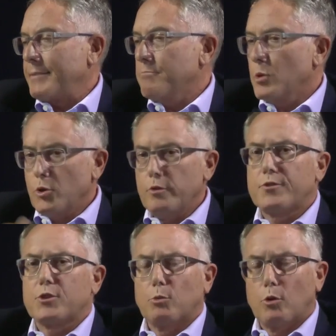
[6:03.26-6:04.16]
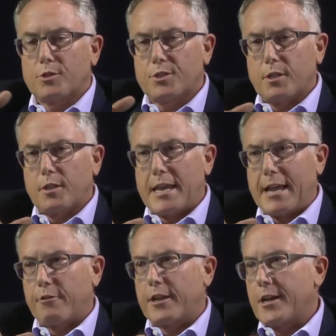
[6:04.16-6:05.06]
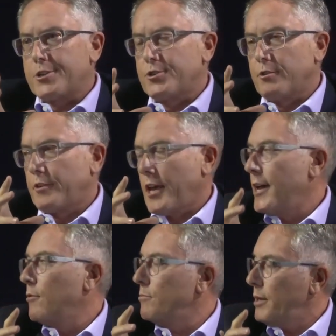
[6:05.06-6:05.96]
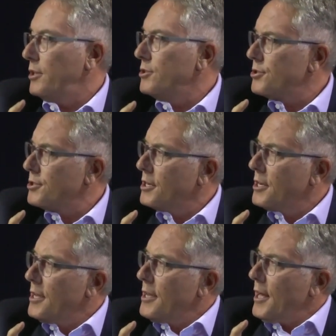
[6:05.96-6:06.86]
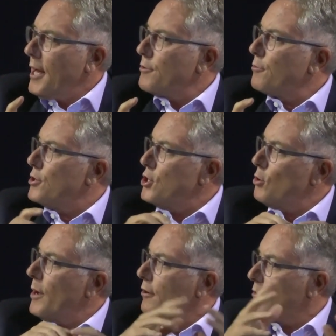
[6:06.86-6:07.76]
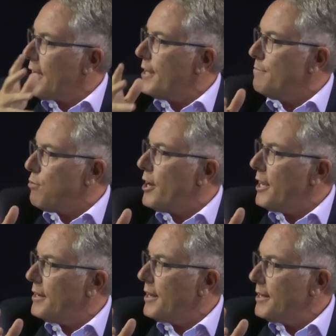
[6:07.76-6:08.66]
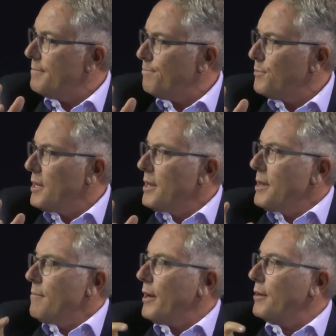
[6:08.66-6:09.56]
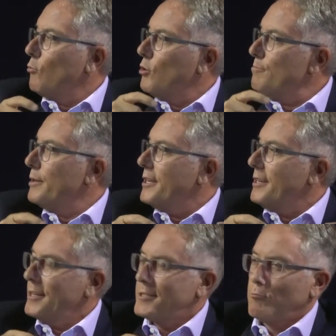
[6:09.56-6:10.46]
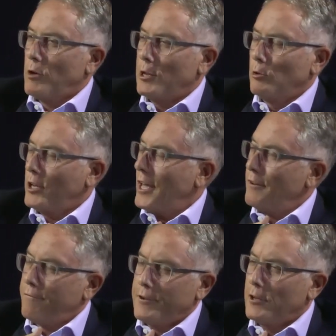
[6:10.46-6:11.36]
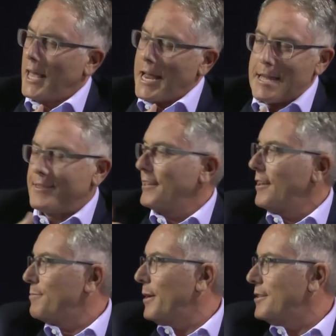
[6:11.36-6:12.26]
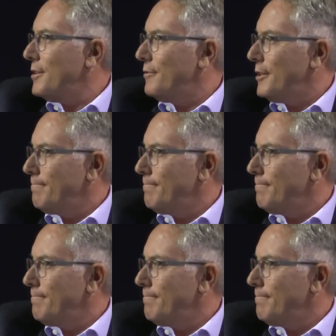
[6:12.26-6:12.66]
moves towards the aggregation of Kayo and Binge under a new aggregated brand name. But it wouldn't be, it won't look and feel anything like pay TV.